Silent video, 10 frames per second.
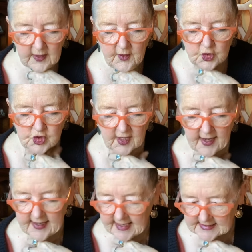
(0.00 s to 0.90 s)

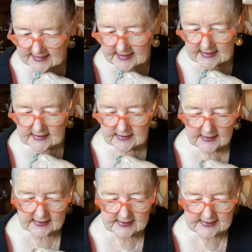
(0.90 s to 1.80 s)
July 18th,
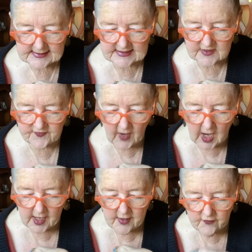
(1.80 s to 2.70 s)

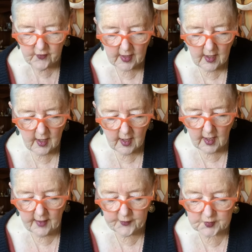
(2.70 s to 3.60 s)
1965,
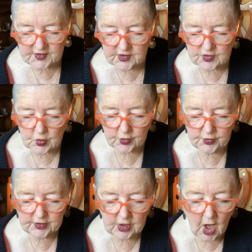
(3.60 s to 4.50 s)
there was a
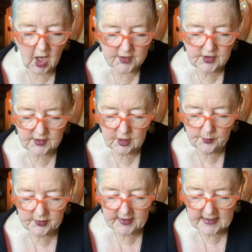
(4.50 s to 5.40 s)
disorderly conduct
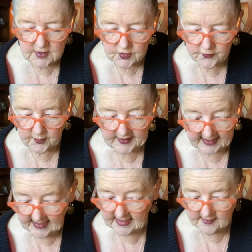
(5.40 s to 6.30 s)
complaint from
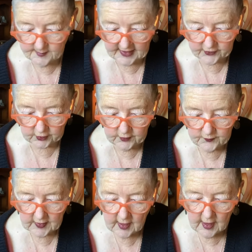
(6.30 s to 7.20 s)
Kay, the mother,
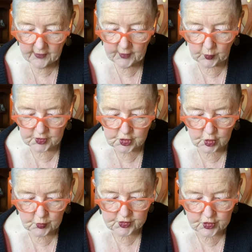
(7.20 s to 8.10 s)
that
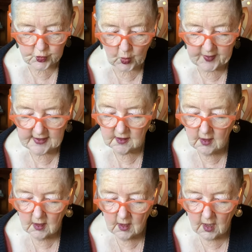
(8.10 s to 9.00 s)
Richard was throwing
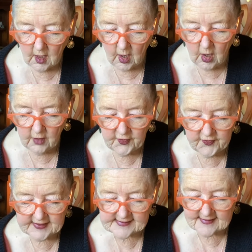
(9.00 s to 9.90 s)
all the
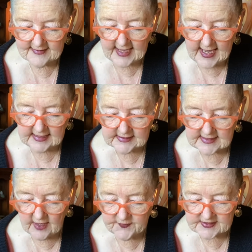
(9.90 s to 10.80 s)
things in the attic
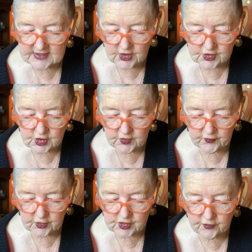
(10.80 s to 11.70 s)
down the stairs to the
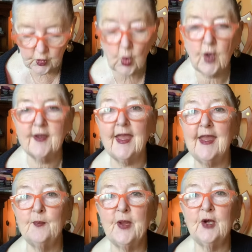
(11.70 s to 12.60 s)
first floor.
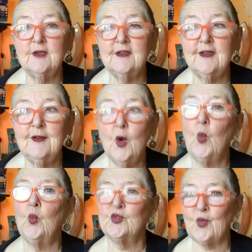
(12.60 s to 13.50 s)
Kay apparently
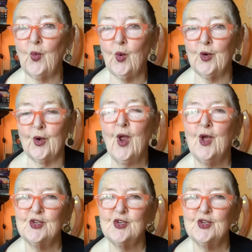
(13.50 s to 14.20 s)
was a hoarder.